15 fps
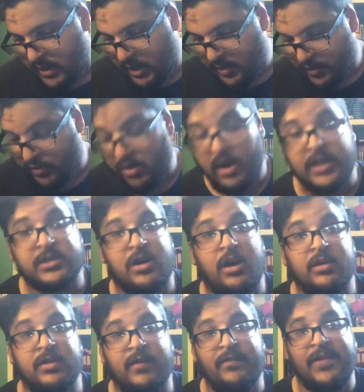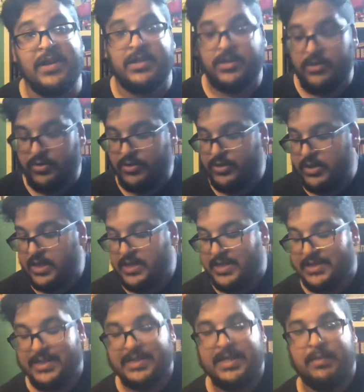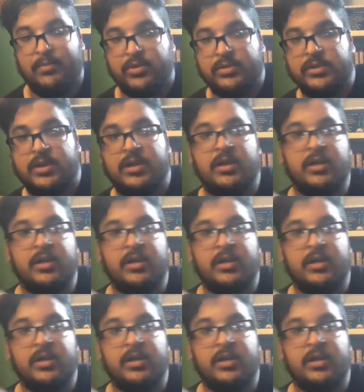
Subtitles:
it's called Avengers Disassembled.